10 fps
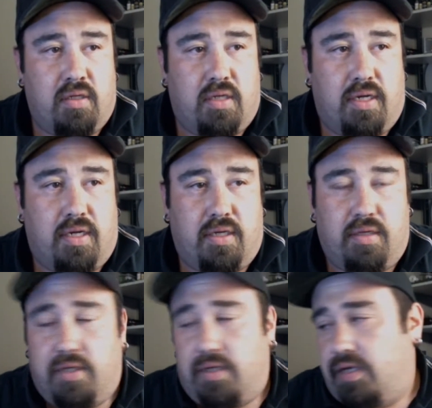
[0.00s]

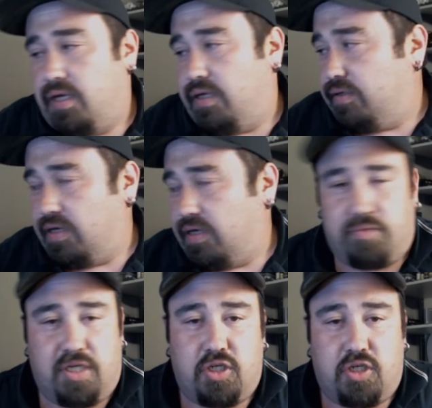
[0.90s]
And hey, got a
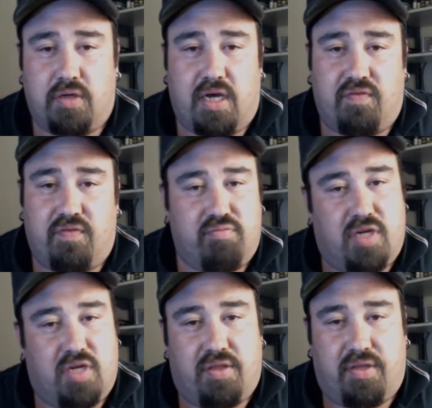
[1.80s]
T-shirt out of it.
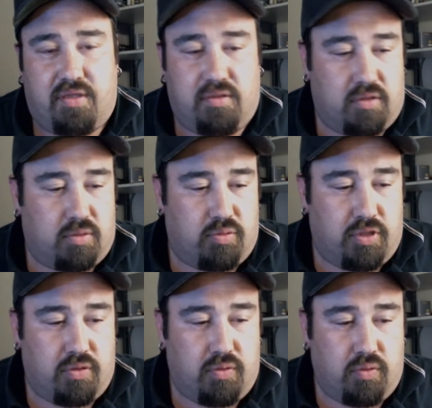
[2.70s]
I think it looks pretty
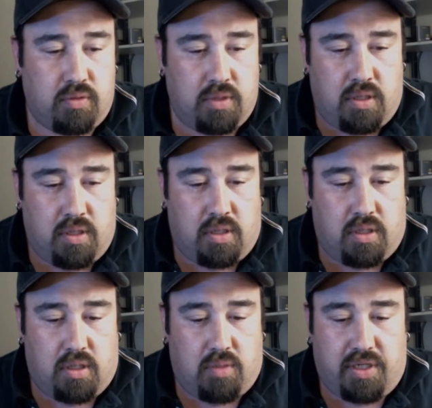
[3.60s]
cool.
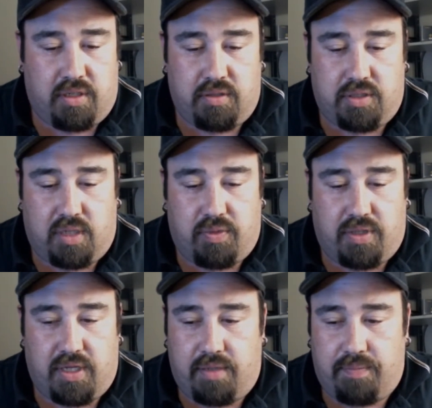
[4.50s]
They did a good job with
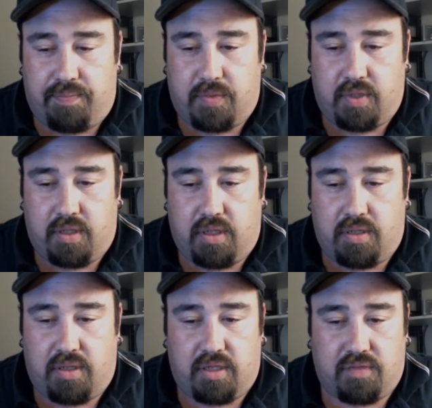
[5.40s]
that, and
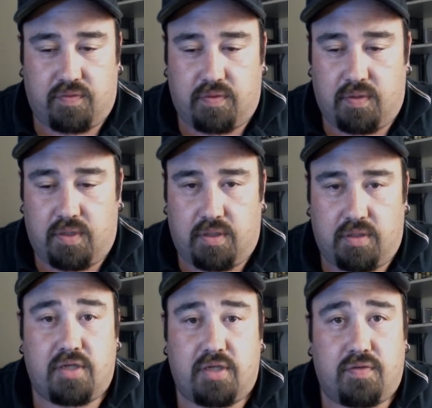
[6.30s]
thanks for
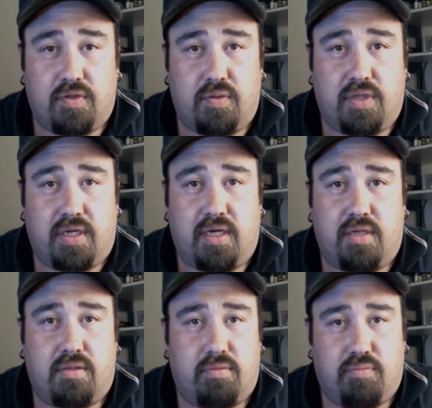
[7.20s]
doing that,
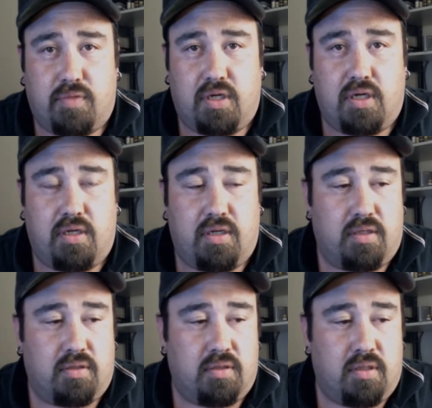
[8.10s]
guys.
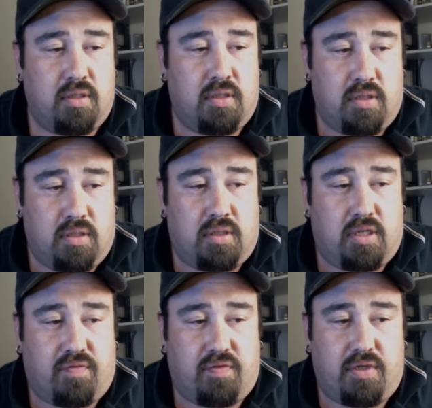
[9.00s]
I
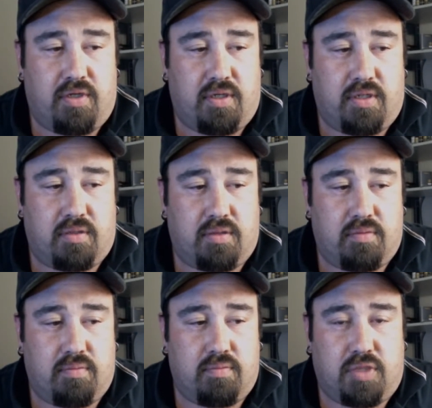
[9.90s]
definitely
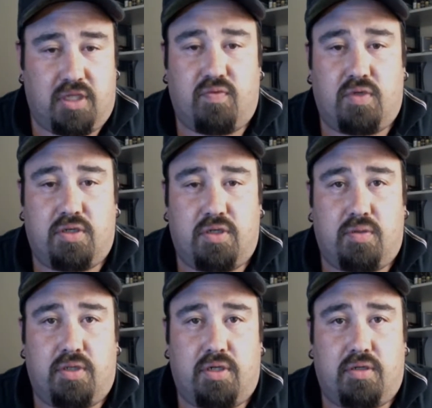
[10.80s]
believe what you're
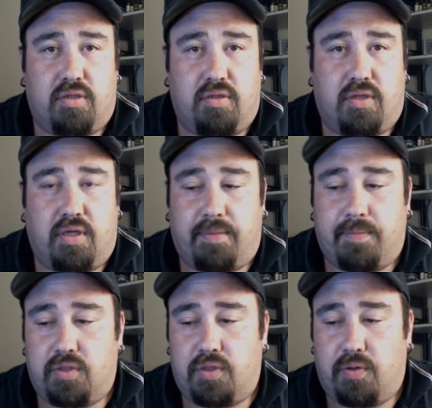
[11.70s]
doing there is a good thing.
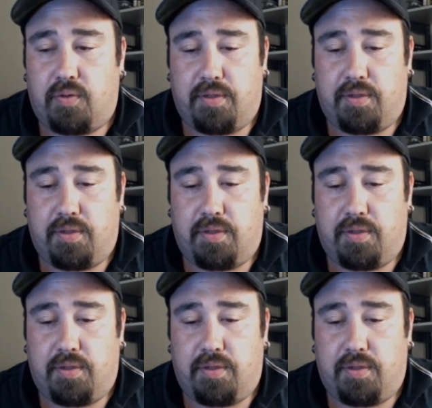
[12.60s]
So